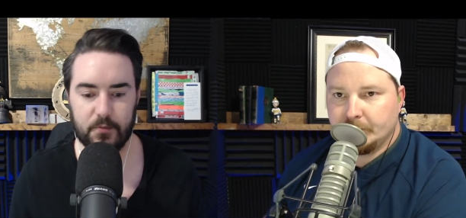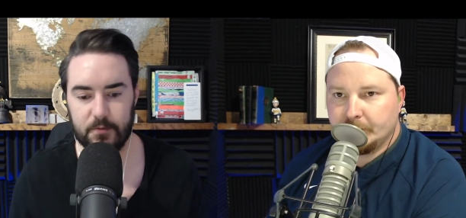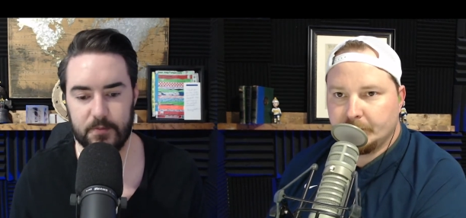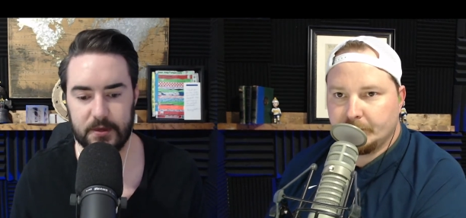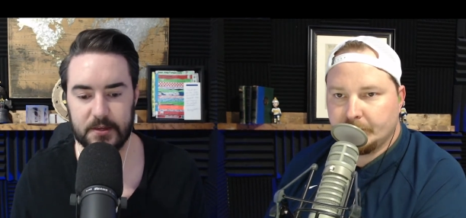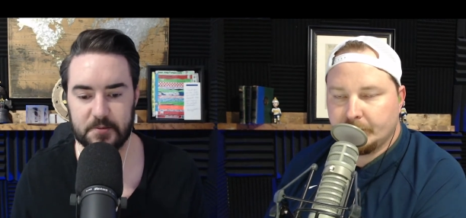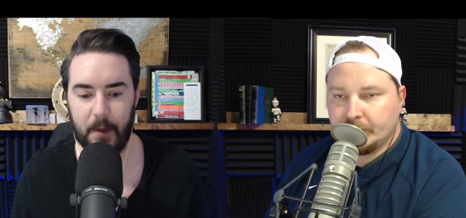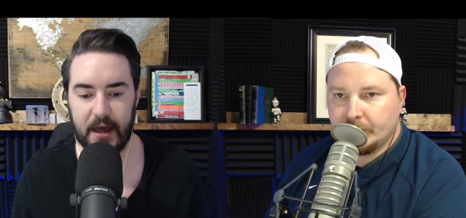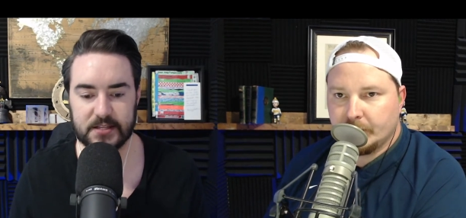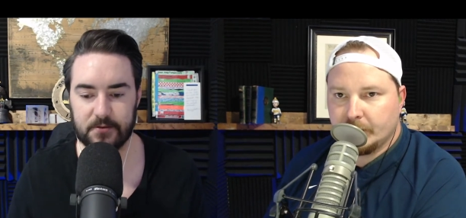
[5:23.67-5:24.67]
Speaker 1: these
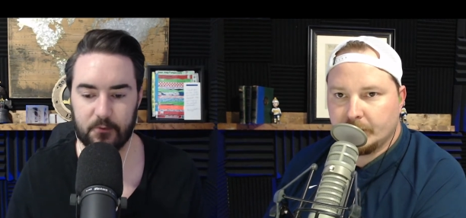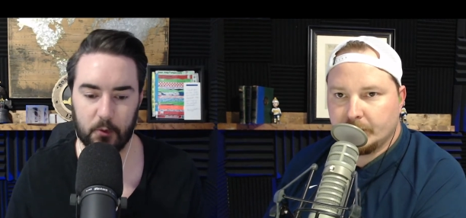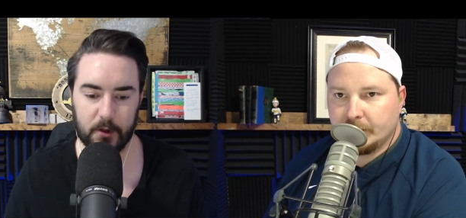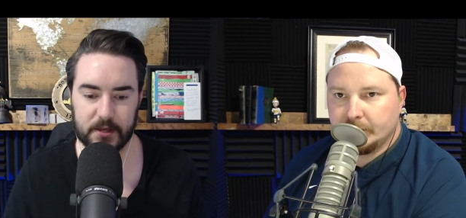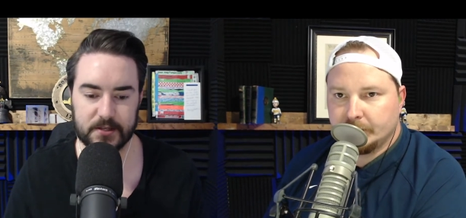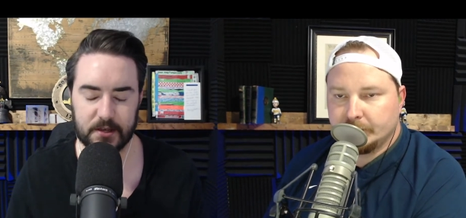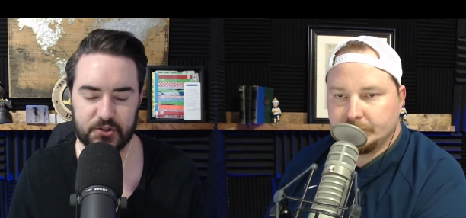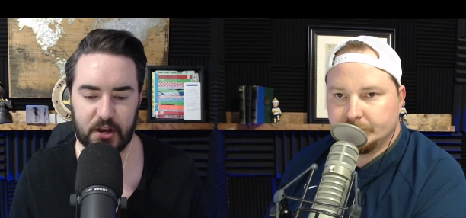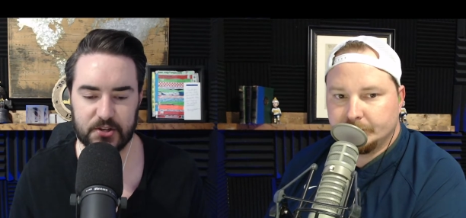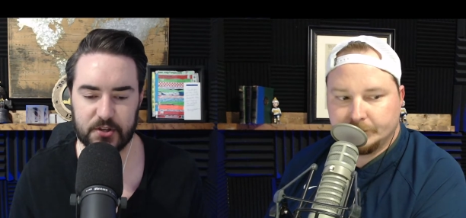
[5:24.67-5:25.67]
massive rulings that
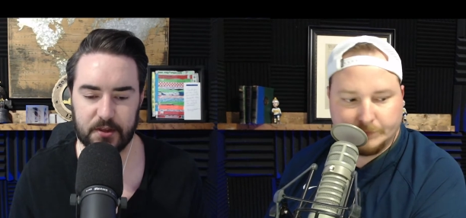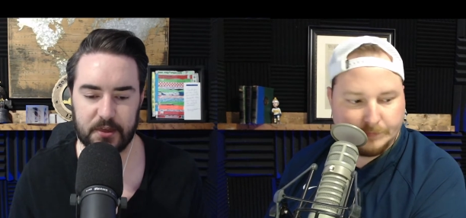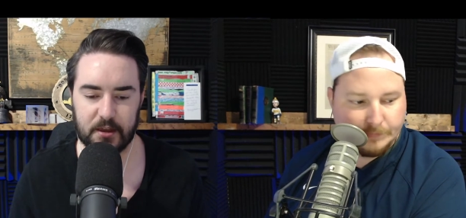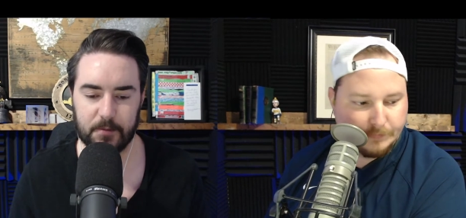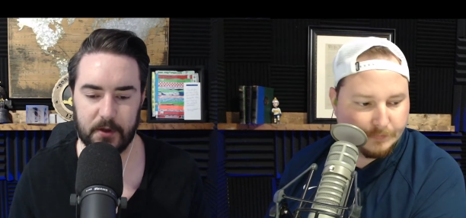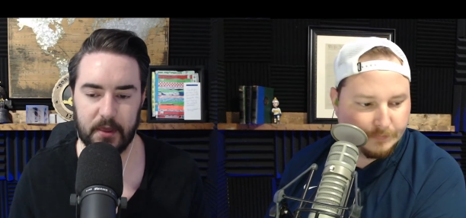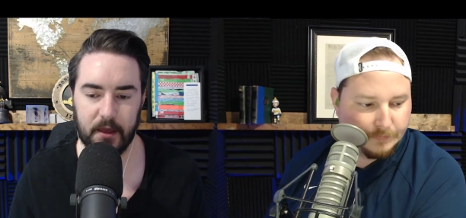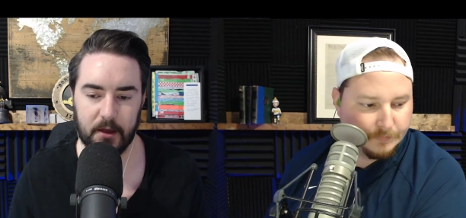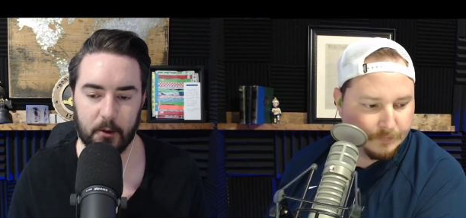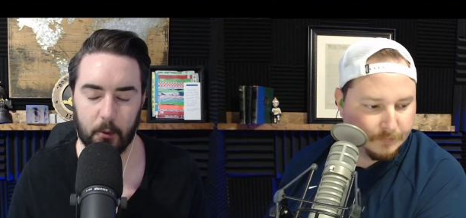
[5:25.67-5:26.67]
change anything, but
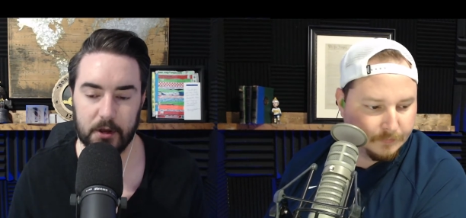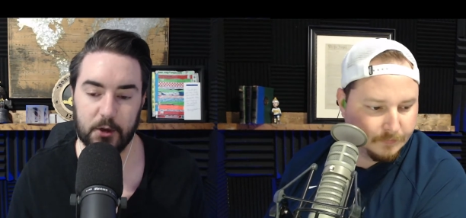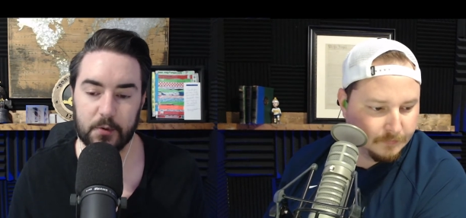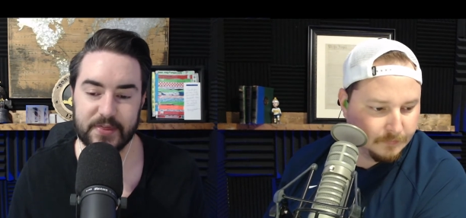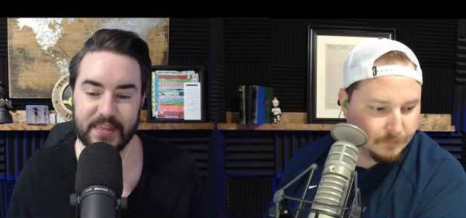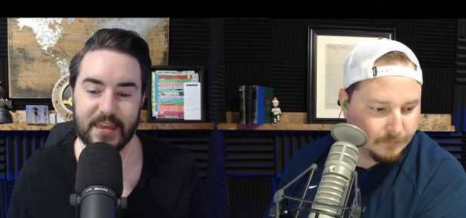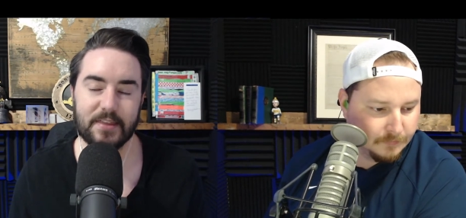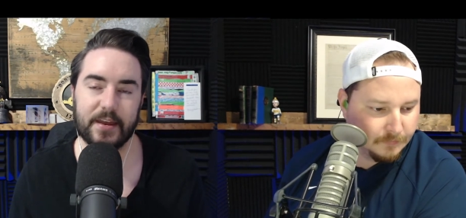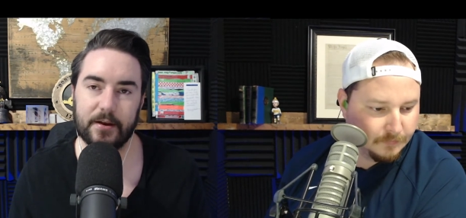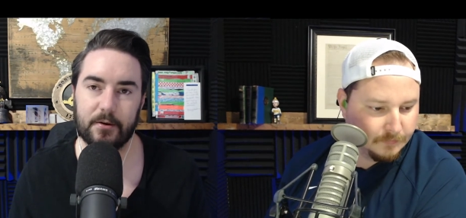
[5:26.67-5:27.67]
what you would need
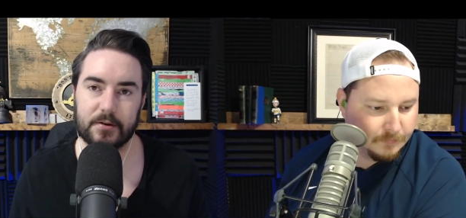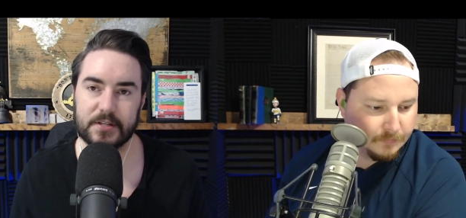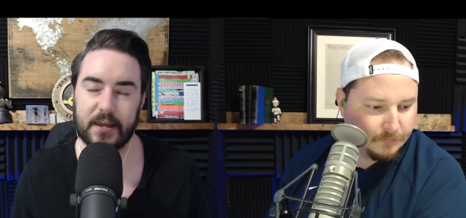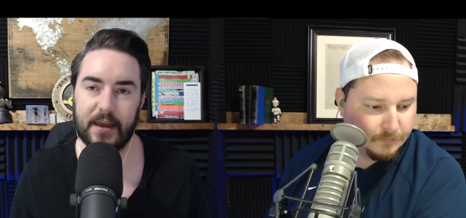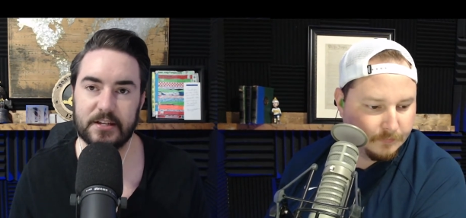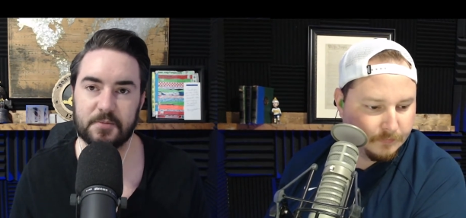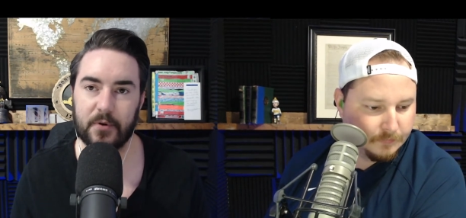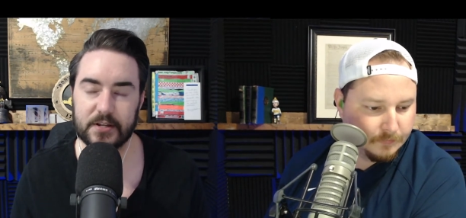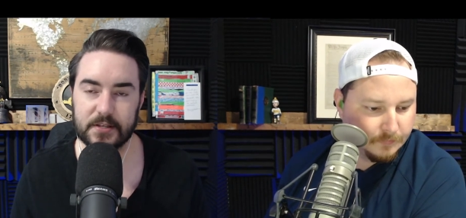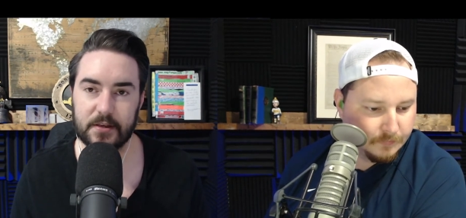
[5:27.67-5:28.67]
here is a case
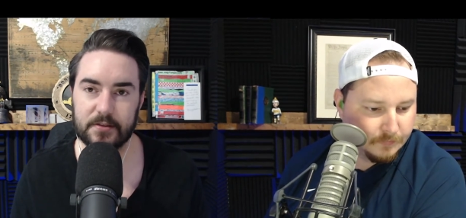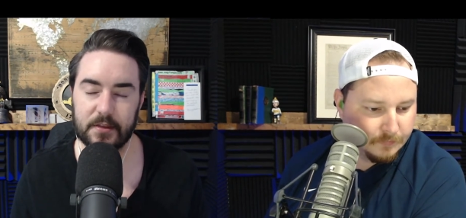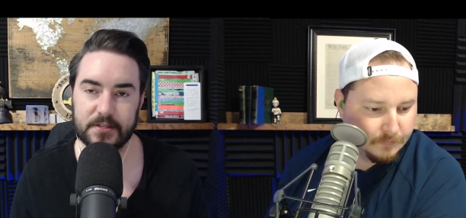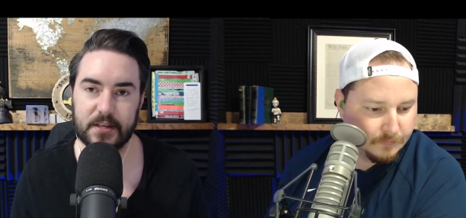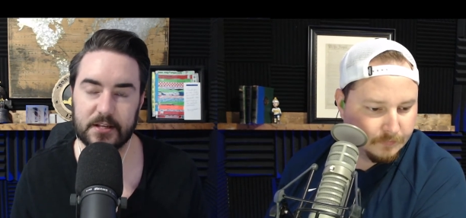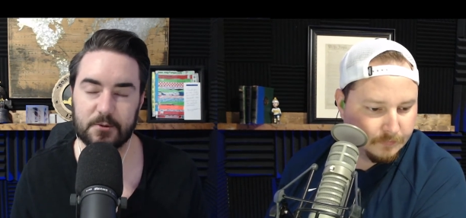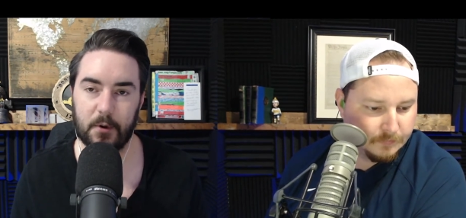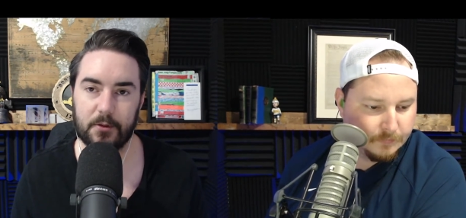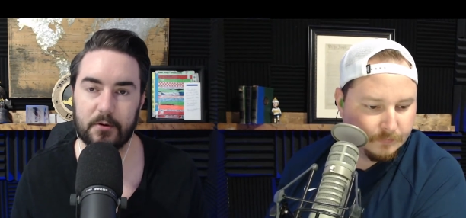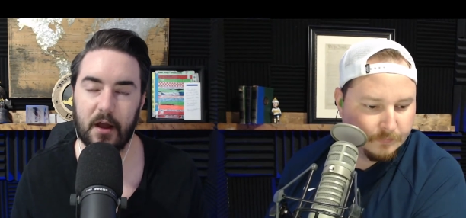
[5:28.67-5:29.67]
precedent that says
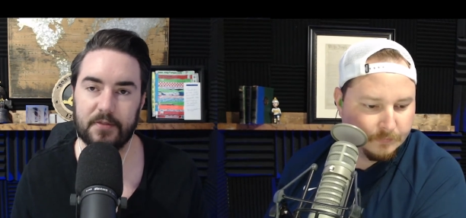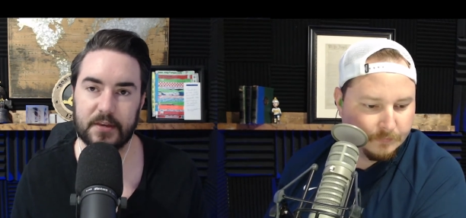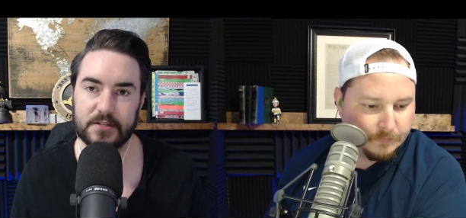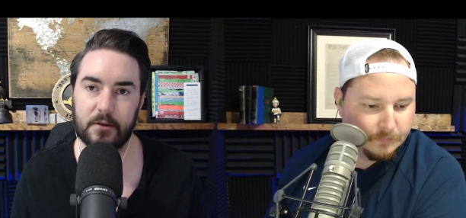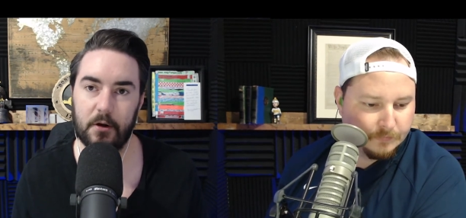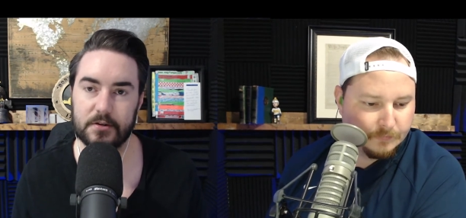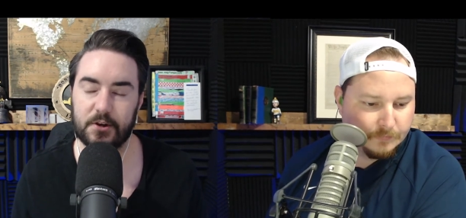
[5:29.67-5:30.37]
whether or not these laws are